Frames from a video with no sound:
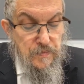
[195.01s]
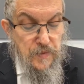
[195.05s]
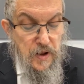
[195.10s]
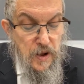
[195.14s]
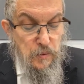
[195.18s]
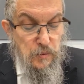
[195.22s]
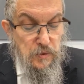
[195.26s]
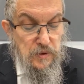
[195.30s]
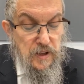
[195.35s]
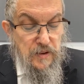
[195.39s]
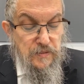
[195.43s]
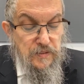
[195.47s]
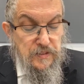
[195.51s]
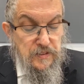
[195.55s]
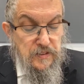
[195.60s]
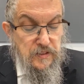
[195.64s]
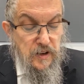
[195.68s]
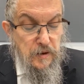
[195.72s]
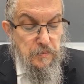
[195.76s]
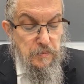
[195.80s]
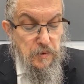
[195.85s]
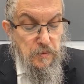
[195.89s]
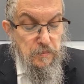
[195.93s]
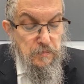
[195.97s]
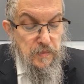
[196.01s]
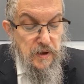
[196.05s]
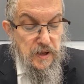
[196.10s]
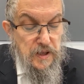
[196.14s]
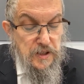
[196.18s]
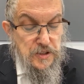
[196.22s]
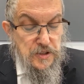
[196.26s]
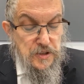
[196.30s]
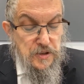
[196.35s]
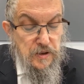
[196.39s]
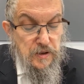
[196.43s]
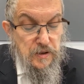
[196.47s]
And we'll have a double
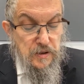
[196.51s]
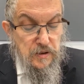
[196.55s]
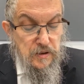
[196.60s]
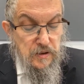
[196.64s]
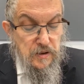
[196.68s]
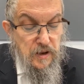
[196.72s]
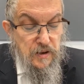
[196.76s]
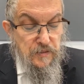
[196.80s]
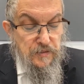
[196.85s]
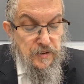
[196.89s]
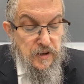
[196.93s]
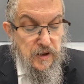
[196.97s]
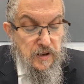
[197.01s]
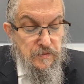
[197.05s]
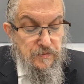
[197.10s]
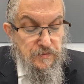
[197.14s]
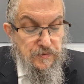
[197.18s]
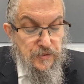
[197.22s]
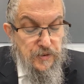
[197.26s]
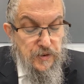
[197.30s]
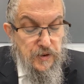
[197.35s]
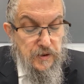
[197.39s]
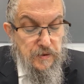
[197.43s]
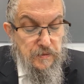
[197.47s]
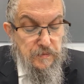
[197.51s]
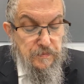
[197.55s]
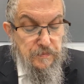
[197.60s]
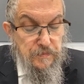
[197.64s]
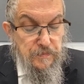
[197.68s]
measure of comfort.